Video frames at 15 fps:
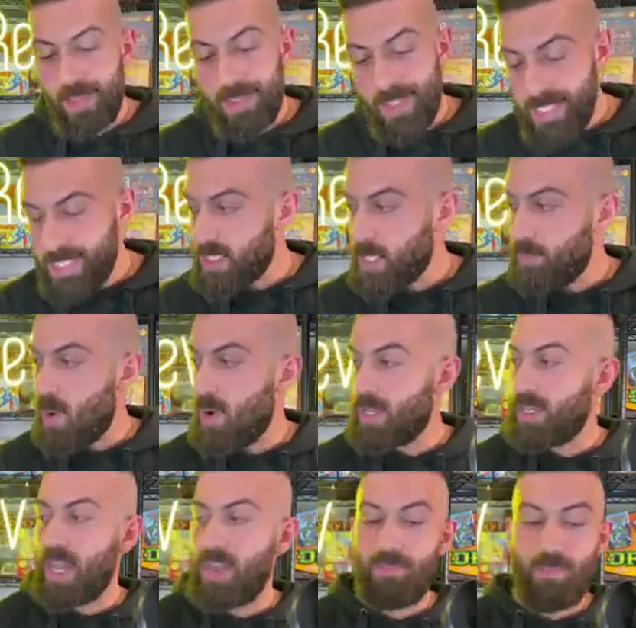This is the Poke
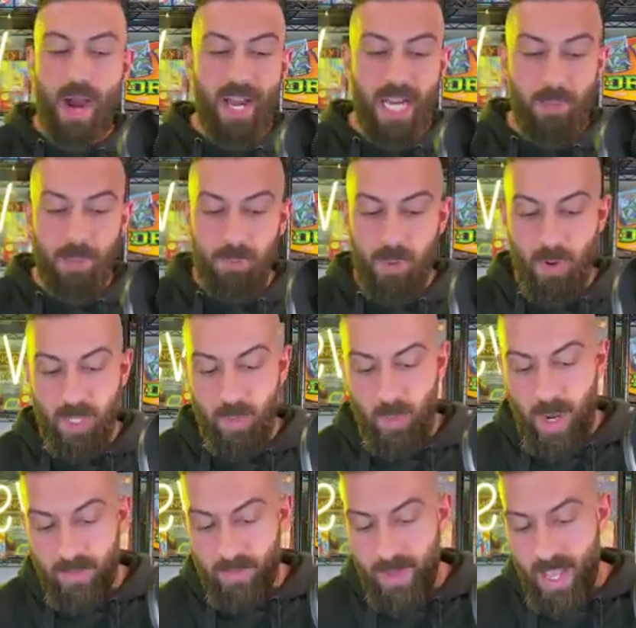Cave. My name is
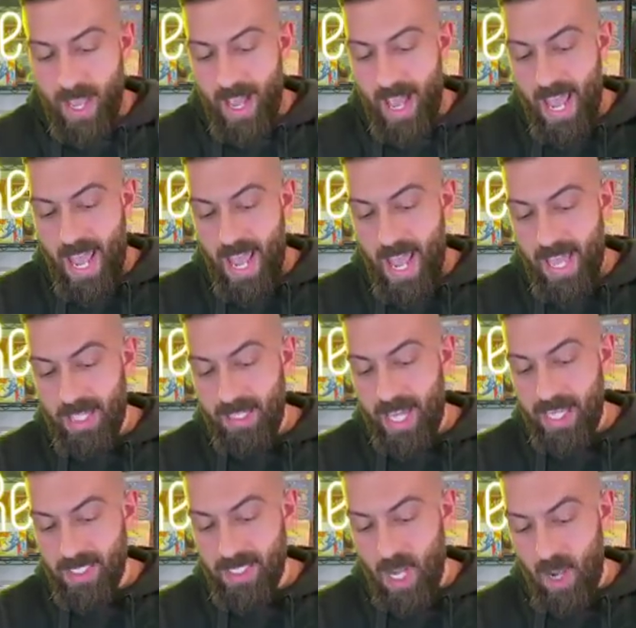PokeRev, and
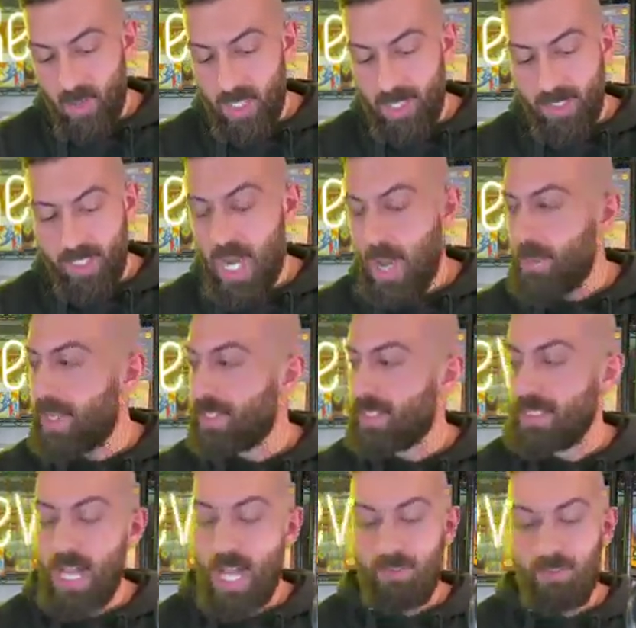let us know. Leave a comment in the
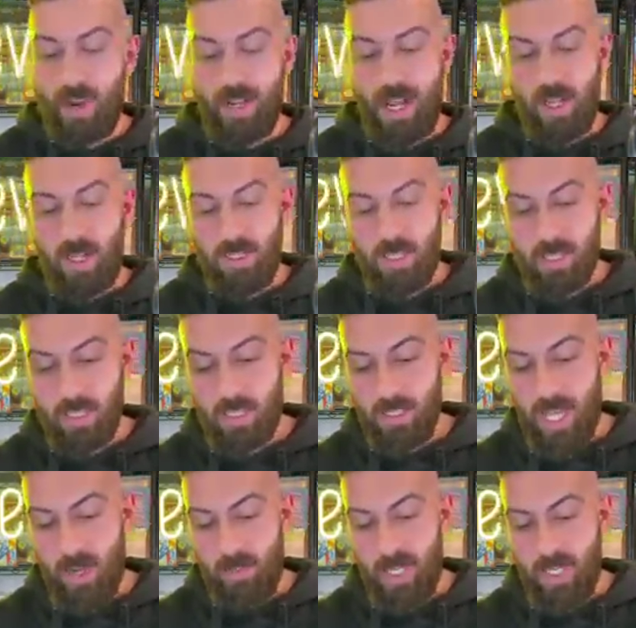live right now.
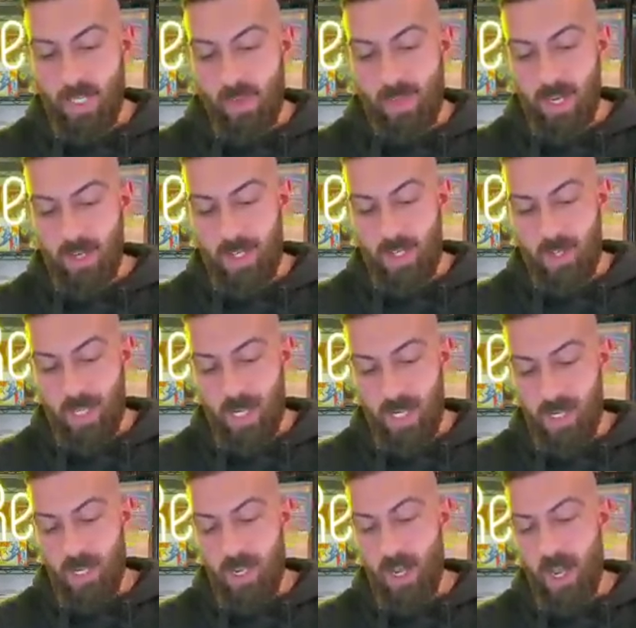Let everybody know that you're new
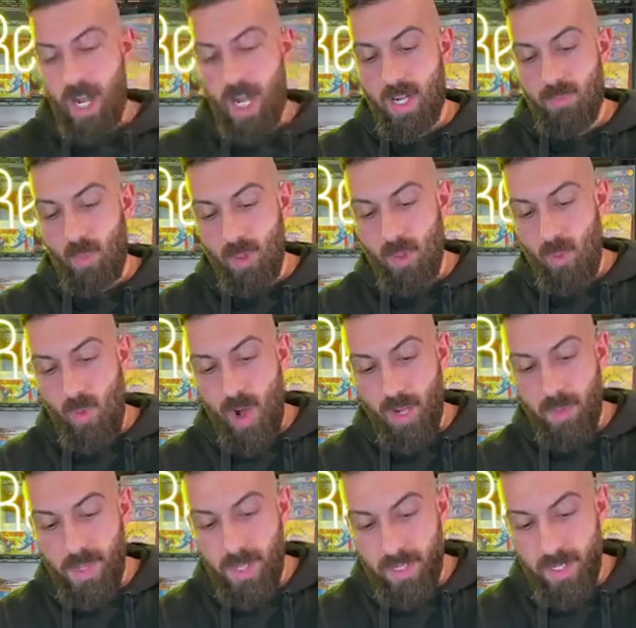here. Uh, you're more than
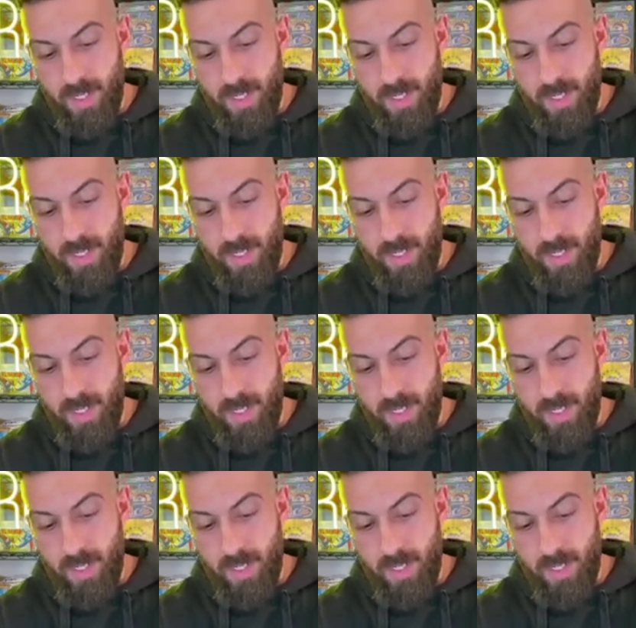welcome here.